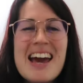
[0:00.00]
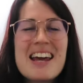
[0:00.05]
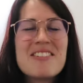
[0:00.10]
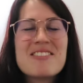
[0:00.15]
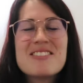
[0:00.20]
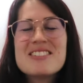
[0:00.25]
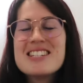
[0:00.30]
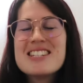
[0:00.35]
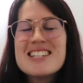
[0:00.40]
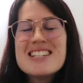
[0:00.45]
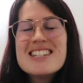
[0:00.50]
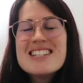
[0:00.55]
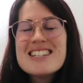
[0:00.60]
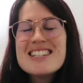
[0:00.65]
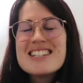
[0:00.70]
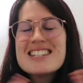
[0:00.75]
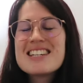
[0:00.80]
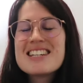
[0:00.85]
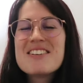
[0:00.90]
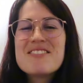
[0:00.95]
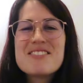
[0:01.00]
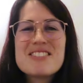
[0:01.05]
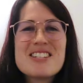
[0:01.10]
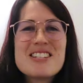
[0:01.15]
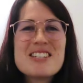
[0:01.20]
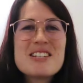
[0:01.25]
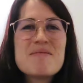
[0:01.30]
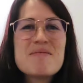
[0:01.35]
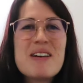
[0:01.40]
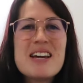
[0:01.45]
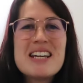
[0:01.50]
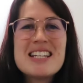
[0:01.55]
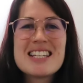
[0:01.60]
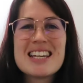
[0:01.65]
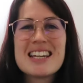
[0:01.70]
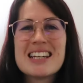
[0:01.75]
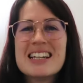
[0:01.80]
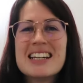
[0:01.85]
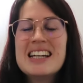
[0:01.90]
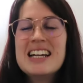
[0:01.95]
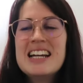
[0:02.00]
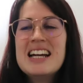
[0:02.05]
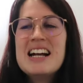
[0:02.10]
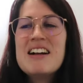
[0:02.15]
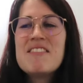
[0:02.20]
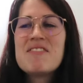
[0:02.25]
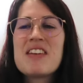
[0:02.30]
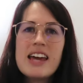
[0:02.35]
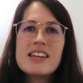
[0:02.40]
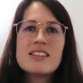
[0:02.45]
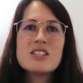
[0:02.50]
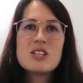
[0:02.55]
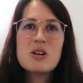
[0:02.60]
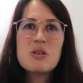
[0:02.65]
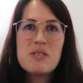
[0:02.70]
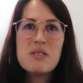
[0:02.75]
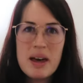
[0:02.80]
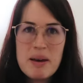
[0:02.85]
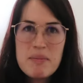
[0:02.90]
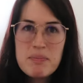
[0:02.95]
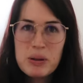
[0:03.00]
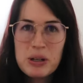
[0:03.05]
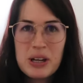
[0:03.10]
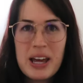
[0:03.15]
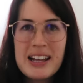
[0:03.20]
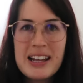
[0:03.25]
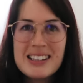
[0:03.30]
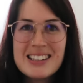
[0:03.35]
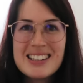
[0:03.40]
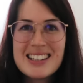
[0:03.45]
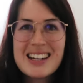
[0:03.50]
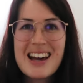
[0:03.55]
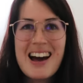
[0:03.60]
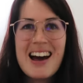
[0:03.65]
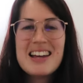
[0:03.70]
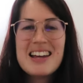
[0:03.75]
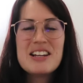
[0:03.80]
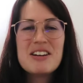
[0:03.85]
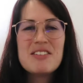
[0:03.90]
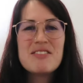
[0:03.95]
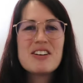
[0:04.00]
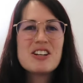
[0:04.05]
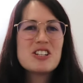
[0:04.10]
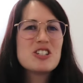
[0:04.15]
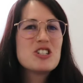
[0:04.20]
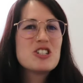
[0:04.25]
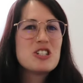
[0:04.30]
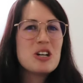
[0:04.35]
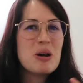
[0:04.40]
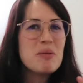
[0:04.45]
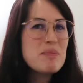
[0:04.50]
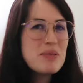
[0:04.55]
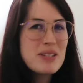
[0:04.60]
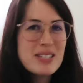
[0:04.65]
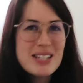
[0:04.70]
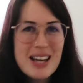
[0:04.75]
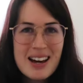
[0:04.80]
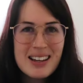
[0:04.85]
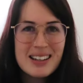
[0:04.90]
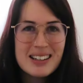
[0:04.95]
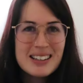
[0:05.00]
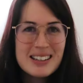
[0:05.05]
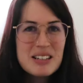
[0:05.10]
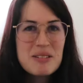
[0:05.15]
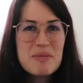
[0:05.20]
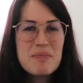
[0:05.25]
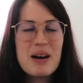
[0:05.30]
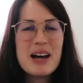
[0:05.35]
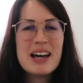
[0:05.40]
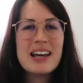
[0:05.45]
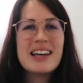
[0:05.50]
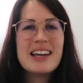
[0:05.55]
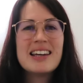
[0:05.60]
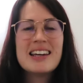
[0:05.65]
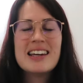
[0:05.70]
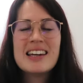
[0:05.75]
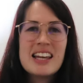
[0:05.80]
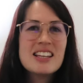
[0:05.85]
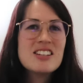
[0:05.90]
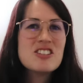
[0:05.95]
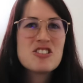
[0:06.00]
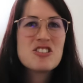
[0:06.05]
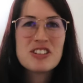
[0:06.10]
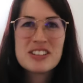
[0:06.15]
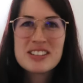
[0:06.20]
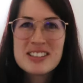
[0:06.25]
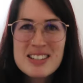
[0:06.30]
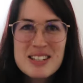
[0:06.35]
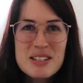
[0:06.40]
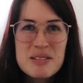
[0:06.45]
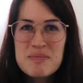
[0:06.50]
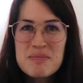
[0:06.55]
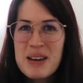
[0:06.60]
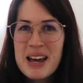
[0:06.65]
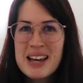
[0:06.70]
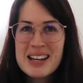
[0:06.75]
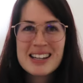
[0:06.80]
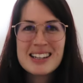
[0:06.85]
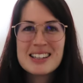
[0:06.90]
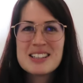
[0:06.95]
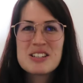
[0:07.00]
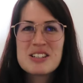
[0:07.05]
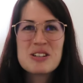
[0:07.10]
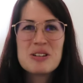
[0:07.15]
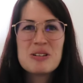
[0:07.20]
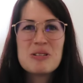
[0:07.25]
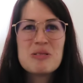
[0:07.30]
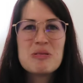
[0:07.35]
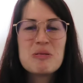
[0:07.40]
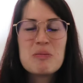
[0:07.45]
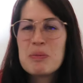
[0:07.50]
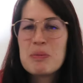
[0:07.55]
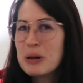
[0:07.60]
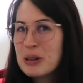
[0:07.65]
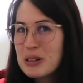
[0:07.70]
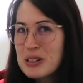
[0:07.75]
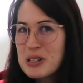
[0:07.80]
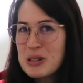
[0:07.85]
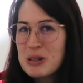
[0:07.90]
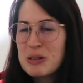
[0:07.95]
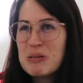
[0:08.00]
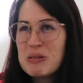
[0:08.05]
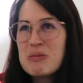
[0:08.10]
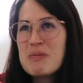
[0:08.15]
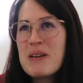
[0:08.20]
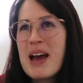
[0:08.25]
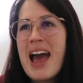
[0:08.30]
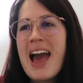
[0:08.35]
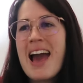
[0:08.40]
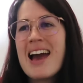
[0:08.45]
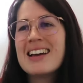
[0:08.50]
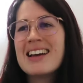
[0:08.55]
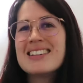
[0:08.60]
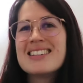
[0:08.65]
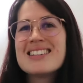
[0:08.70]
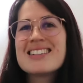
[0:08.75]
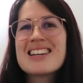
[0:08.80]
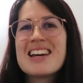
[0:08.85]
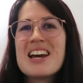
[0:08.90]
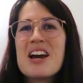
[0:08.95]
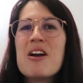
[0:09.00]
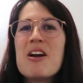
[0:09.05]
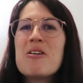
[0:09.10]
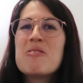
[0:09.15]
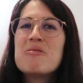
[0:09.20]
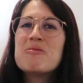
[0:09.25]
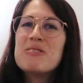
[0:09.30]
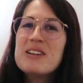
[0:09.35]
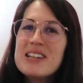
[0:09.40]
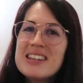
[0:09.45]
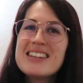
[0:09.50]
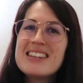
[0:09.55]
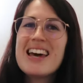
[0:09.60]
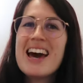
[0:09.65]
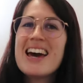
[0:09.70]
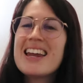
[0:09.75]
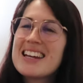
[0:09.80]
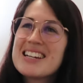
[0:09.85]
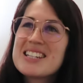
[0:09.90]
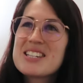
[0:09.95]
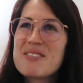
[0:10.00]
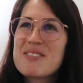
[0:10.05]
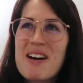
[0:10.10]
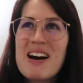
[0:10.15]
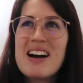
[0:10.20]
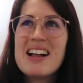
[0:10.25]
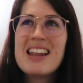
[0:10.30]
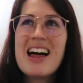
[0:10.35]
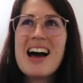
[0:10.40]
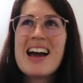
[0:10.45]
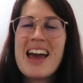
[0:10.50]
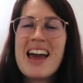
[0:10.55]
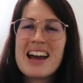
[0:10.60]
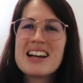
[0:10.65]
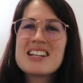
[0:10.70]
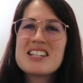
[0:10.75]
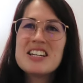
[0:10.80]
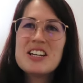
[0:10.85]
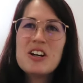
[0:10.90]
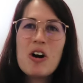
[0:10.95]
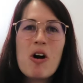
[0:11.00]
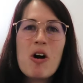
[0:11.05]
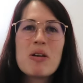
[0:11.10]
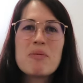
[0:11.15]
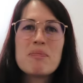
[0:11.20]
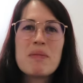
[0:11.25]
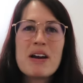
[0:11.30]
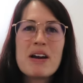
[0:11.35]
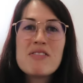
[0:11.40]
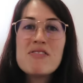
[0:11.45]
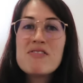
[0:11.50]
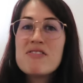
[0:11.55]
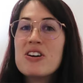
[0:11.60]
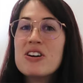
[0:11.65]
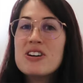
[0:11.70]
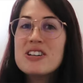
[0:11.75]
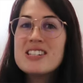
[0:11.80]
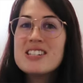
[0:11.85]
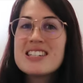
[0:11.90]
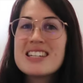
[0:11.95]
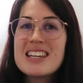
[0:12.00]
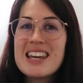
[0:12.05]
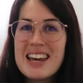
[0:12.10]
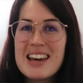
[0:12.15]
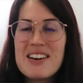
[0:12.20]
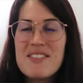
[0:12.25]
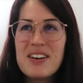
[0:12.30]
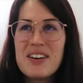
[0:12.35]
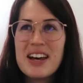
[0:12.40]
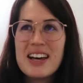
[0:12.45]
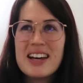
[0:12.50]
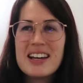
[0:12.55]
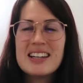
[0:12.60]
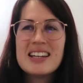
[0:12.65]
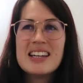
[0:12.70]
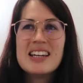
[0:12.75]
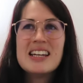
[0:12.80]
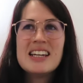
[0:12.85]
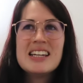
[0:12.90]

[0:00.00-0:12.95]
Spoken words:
and it was just amazing. And so that book calendar kind of jump-started my entrance back into booktube. And with that as well, I actually got my first ever